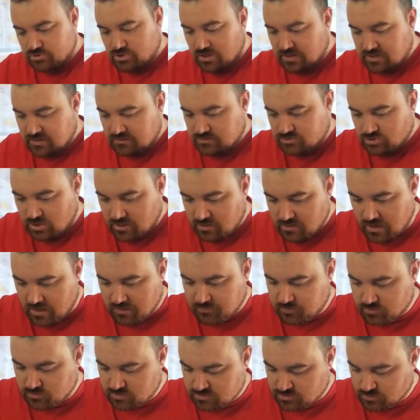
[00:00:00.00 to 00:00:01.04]
Trying to hop
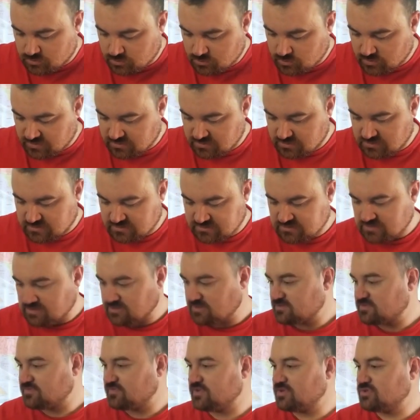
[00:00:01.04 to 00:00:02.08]
through this real quick because
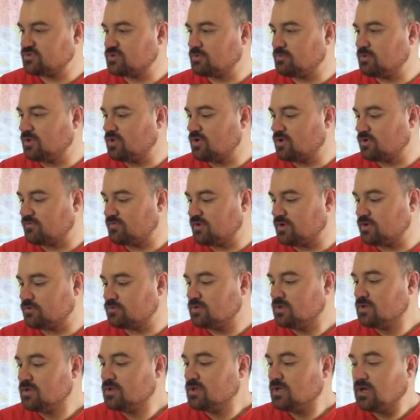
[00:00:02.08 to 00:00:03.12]
this video is going to be long if I
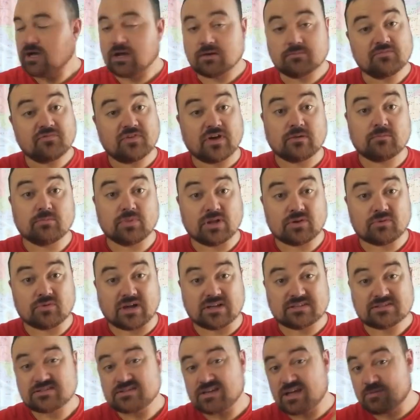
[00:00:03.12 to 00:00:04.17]
don't. Found Blood
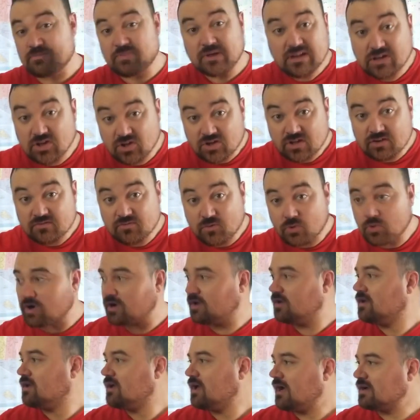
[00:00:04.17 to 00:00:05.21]
Rites. I've been looking for
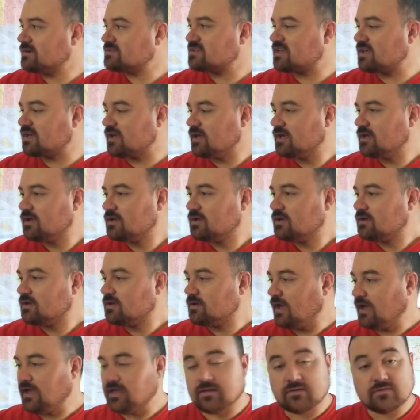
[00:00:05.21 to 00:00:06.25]
it. I was like,
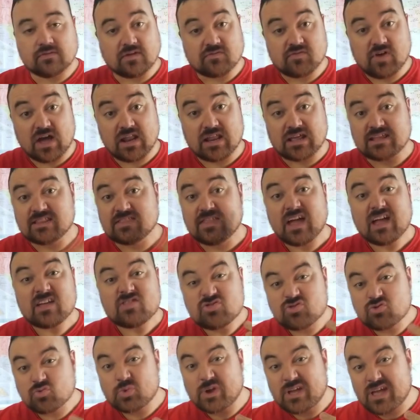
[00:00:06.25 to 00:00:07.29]
hey, they've got it. They
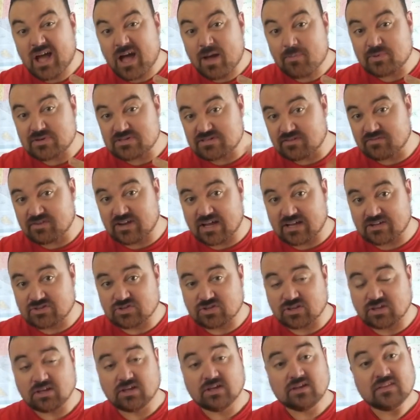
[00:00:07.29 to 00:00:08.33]
had three copies of it,
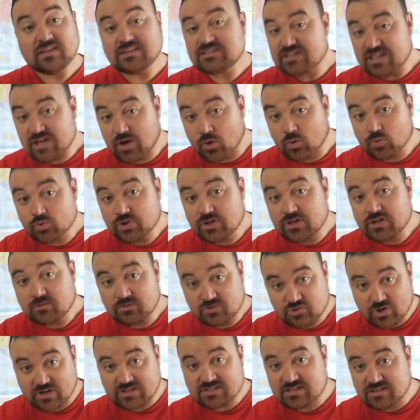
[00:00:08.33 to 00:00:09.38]
actually. That's the only
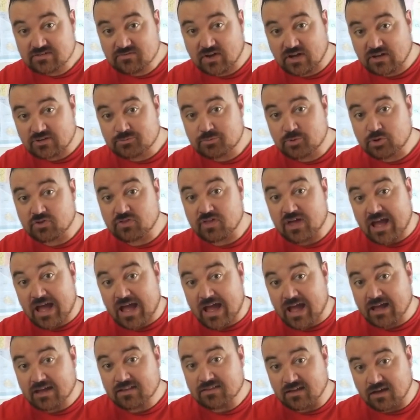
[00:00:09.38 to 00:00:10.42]
Dresden Files book they
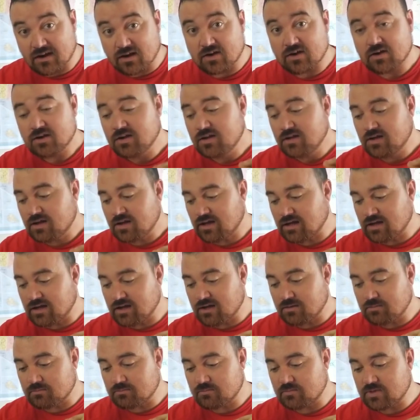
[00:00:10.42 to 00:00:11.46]
had there.
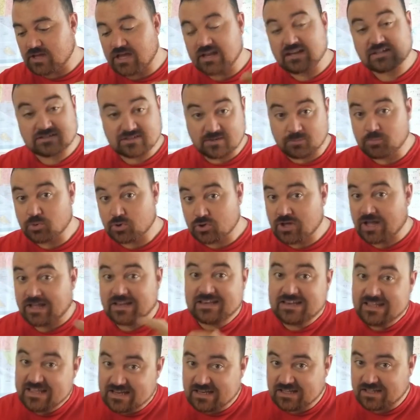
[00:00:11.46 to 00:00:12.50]
And it's the book I
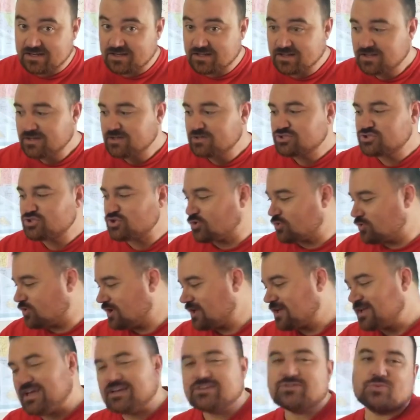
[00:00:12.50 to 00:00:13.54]
needed. So
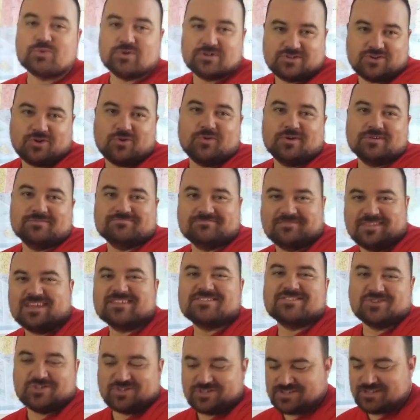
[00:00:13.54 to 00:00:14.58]
guess where it's going?
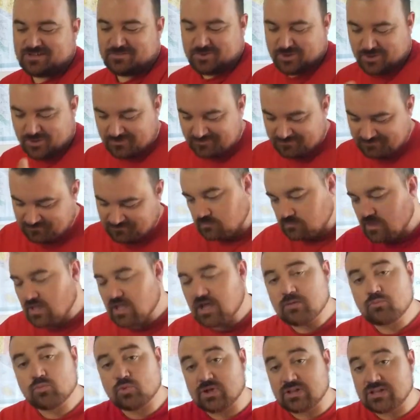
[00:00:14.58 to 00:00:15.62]
It's on the TBR.
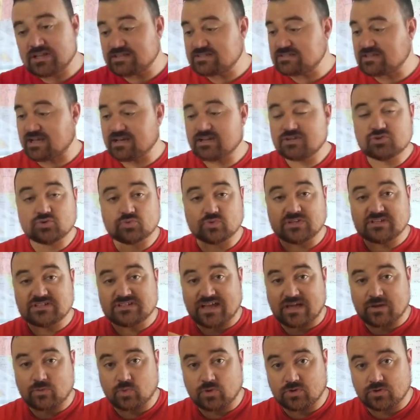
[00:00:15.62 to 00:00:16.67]
I'm really excited to read
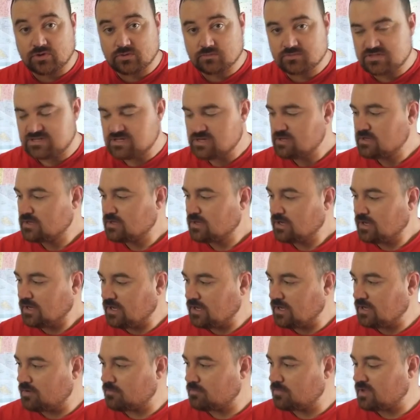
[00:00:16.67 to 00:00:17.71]
Tad Williams.
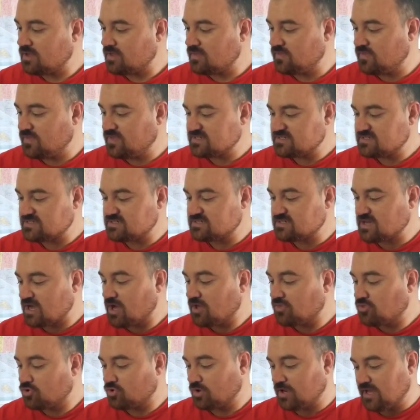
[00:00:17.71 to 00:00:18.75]
This is
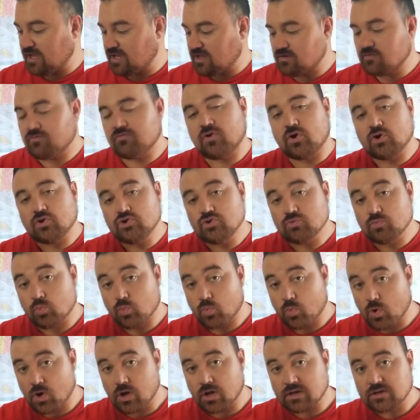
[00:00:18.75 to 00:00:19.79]
Otherland,
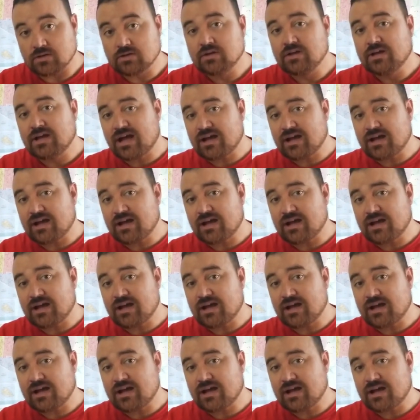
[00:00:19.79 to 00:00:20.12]
Volume 1.